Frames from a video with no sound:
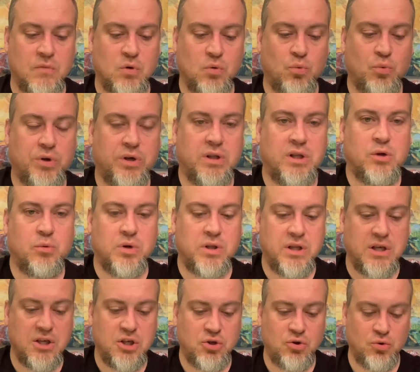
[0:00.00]
Really, really
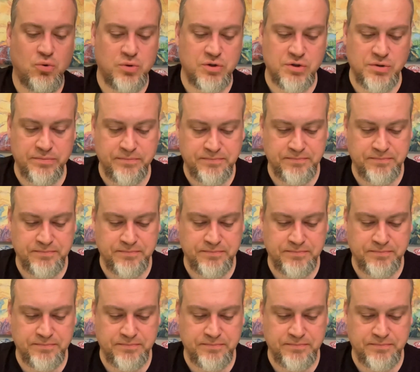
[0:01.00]
cute.